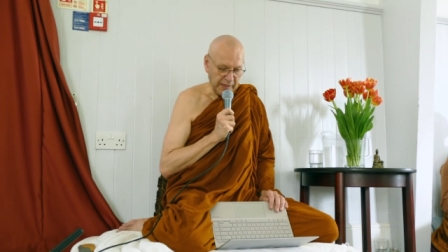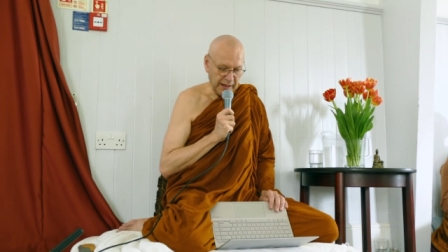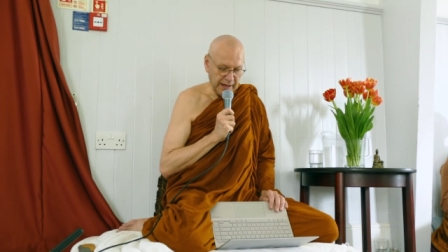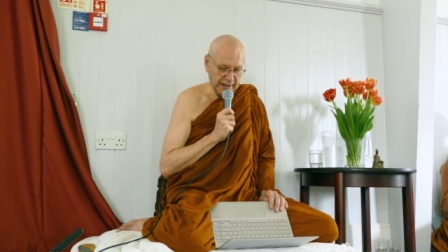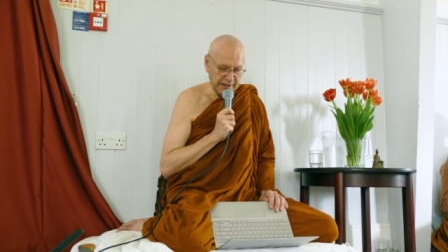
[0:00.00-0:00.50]

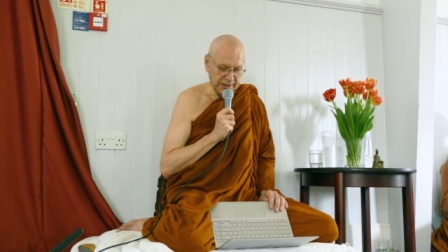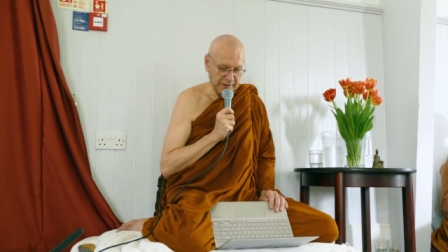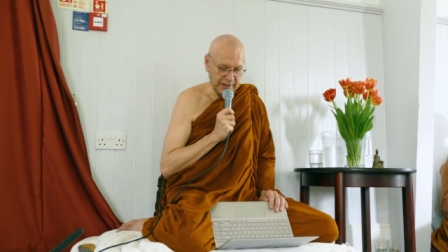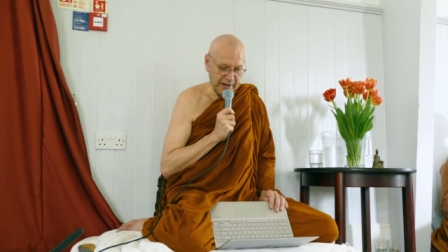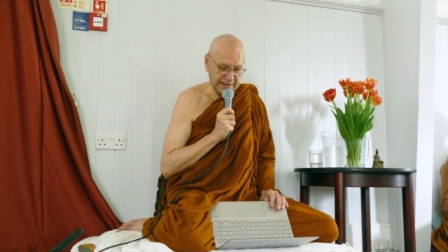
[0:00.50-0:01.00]
uh, so
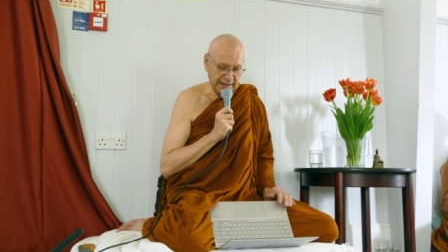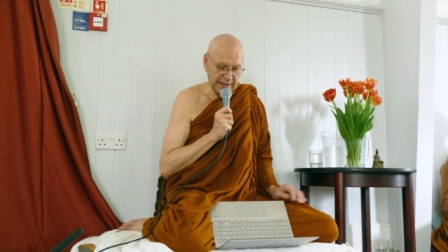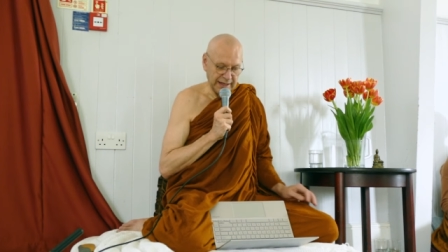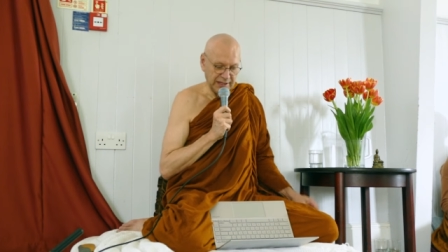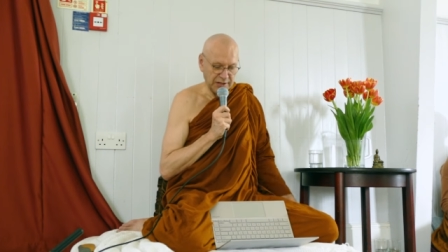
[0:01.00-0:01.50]
he
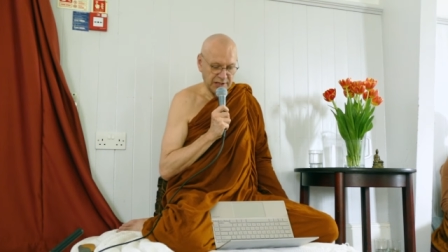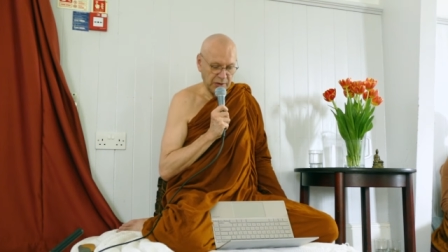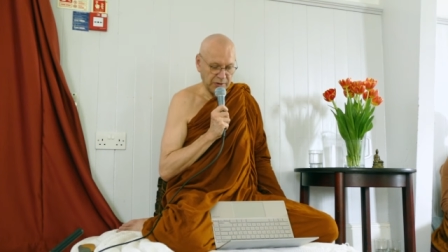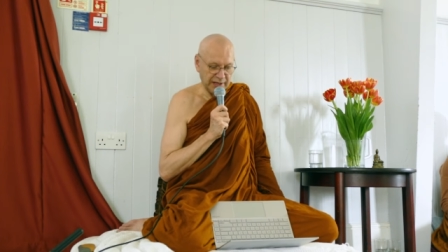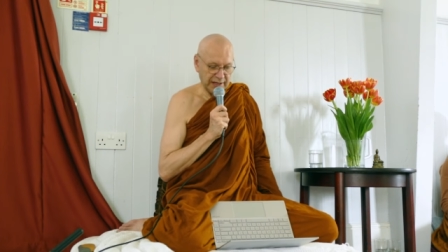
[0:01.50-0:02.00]
basically he's just
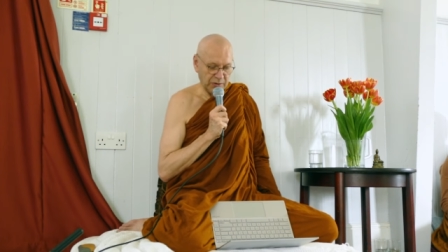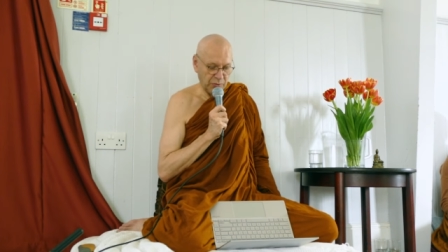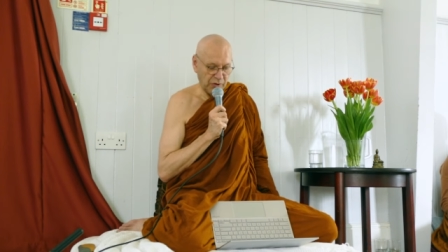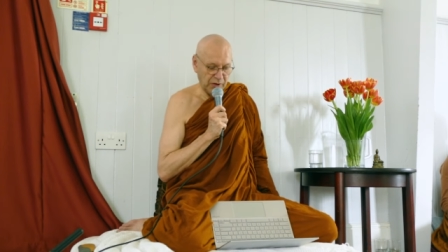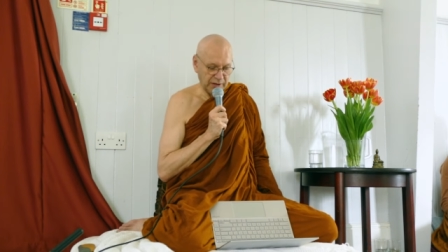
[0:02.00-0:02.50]
looking at the
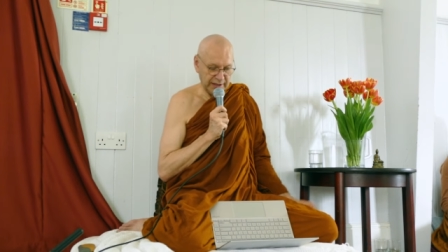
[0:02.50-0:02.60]
world,